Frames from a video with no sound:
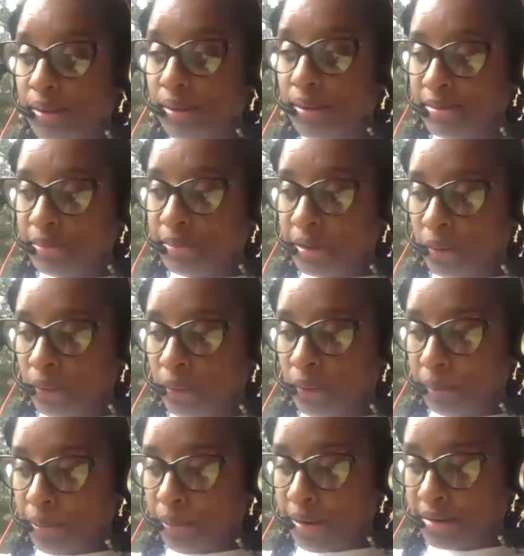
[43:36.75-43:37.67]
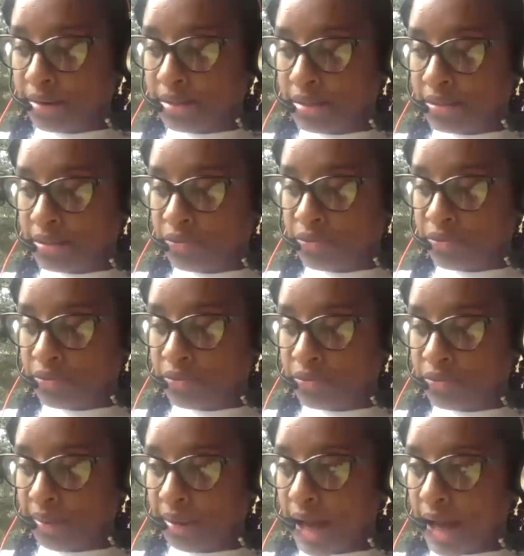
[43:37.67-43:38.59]
It's been a great process
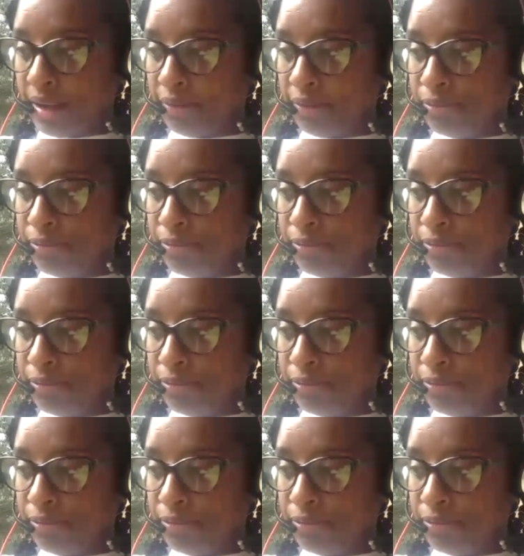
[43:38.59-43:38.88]
for me.